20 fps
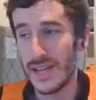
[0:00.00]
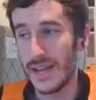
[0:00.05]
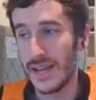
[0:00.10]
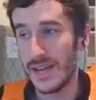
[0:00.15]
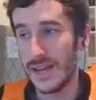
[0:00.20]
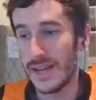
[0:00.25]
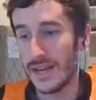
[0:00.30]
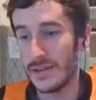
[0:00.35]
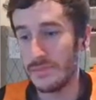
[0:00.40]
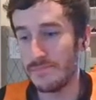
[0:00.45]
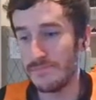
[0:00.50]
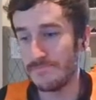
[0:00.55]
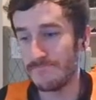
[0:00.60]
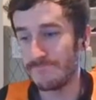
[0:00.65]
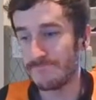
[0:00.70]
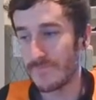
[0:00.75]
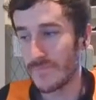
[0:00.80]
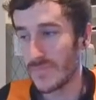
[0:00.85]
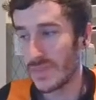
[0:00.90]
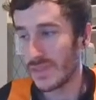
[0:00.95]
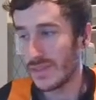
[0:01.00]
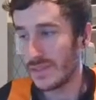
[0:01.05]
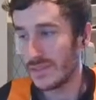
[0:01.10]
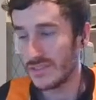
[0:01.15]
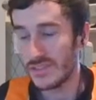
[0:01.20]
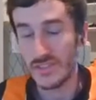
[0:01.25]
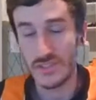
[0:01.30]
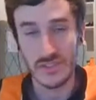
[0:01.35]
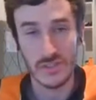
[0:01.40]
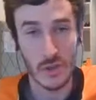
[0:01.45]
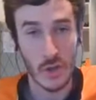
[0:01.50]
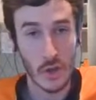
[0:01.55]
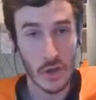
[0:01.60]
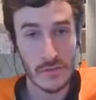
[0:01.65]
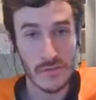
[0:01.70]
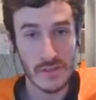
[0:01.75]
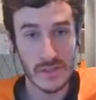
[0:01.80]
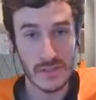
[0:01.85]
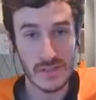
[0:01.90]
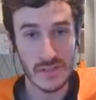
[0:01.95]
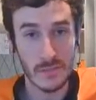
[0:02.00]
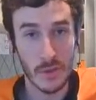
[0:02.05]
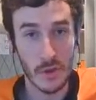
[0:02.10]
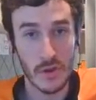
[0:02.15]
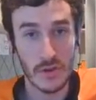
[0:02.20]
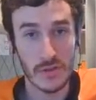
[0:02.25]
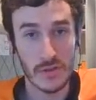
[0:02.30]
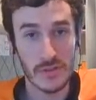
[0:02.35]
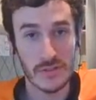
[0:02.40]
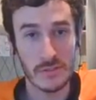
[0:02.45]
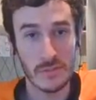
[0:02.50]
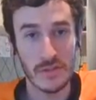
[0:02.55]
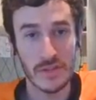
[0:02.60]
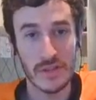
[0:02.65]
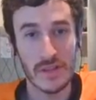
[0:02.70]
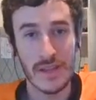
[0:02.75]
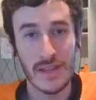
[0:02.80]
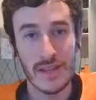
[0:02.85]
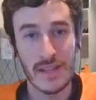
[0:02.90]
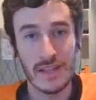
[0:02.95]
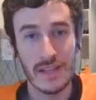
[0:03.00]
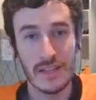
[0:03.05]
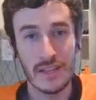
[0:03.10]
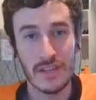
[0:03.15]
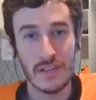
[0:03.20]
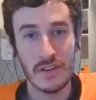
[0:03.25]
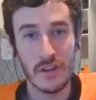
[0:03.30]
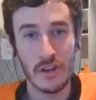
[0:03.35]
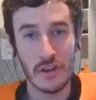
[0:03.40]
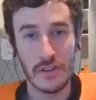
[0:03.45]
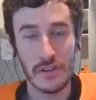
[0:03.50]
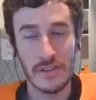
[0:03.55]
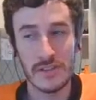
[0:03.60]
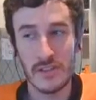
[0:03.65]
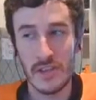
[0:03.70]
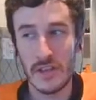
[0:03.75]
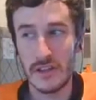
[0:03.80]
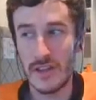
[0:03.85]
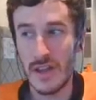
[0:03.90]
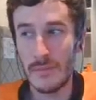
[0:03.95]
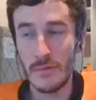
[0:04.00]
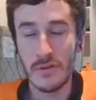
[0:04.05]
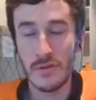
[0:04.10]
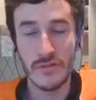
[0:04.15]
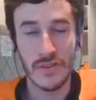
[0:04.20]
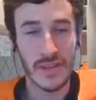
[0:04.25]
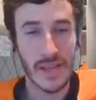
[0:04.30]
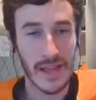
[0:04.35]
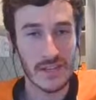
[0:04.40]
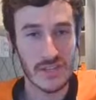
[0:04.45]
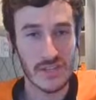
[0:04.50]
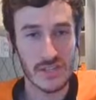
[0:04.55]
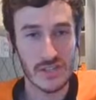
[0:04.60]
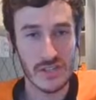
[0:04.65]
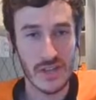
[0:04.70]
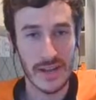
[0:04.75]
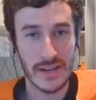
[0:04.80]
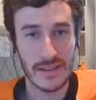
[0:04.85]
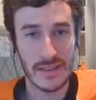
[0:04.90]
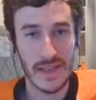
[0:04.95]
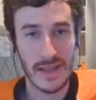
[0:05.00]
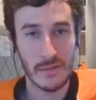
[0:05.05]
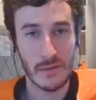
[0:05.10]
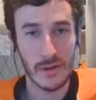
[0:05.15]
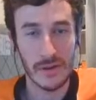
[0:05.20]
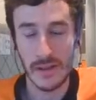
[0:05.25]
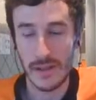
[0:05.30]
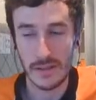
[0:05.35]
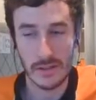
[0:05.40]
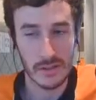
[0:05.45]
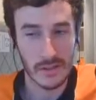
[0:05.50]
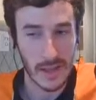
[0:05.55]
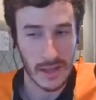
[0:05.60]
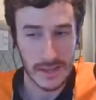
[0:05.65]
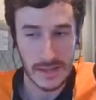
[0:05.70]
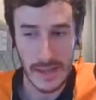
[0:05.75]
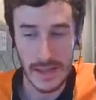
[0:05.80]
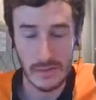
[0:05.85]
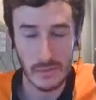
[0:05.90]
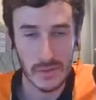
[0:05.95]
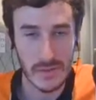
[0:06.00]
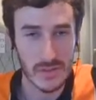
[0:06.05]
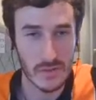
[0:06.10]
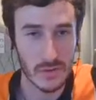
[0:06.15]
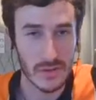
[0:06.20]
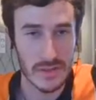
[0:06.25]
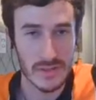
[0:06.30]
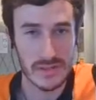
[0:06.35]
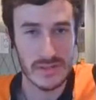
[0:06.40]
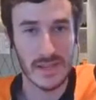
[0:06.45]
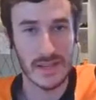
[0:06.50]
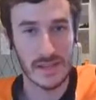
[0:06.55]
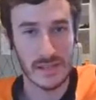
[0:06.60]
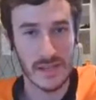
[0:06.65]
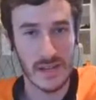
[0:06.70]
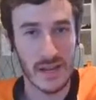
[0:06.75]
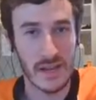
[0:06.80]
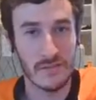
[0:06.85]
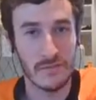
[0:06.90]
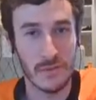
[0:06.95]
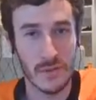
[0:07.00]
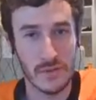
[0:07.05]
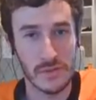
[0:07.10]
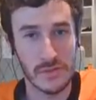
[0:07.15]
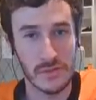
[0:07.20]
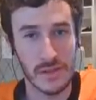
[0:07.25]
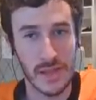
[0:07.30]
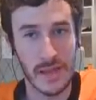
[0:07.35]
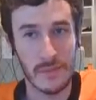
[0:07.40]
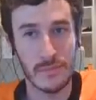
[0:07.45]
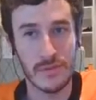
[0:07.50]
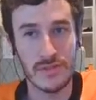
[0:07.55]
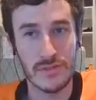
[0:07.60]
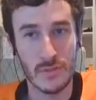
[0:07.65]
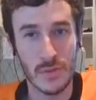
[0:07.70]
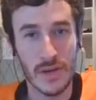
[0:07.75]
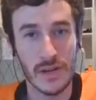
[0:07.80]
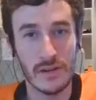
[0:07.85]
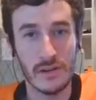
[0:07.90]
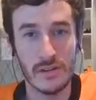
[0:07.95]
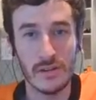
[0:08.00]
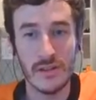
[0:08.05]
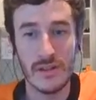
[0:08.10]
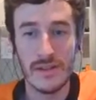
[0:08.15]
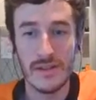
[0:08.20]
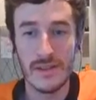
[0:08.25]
it's just nerves, I suppose. But, there's a number of occasions like that. And again, we saw it in the second half with Delap as well,